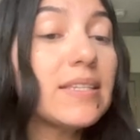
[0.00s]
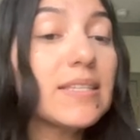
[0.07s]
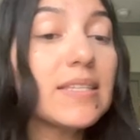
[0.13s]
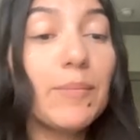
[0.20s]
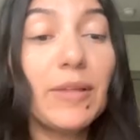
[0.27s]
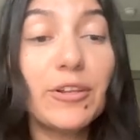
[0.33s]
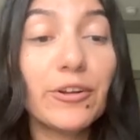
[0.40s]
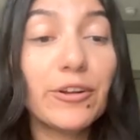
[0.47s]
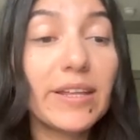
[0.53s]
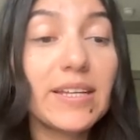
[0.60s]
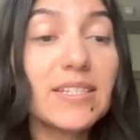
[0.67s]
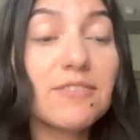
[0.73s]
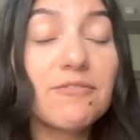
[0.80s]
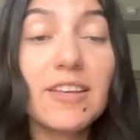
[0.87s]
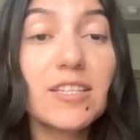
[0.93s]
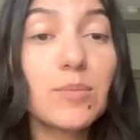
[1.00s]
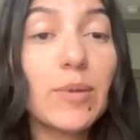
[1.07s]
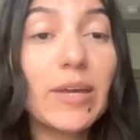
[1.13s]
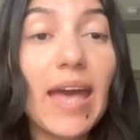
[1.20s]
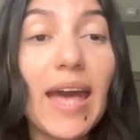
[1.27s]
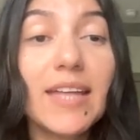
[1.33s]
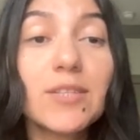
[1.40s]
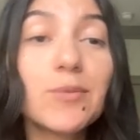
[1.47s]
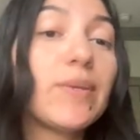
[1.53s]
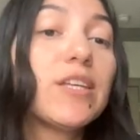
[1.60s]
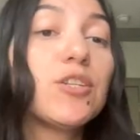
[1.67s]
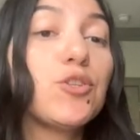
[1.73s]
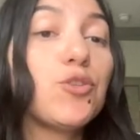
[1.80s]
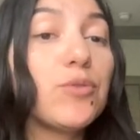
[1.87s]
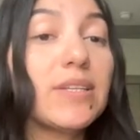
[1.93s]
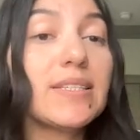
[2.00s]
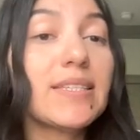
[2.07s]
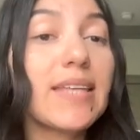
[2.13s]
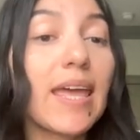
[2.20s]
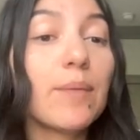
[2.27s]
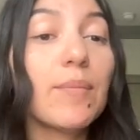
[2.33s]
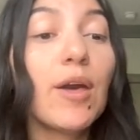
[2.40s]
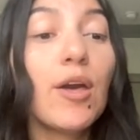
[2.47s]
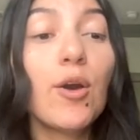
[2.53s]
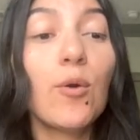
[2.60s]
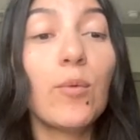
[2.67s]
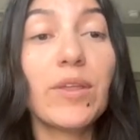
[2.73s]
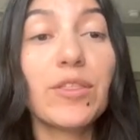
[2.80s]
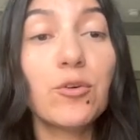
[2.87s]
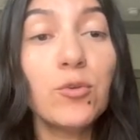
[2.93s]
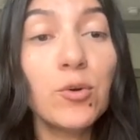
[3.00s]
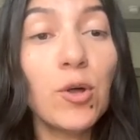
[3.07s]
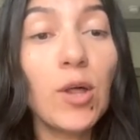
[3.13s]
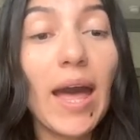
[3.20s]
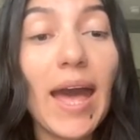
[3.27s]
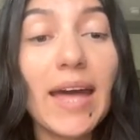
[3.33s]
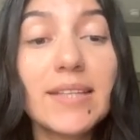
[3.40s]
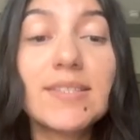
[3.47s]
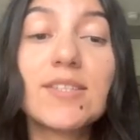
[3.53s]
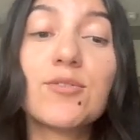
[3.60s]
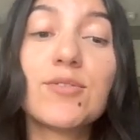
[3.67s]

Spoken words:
Similarly to Facebook ads, we can do the same with Google ads.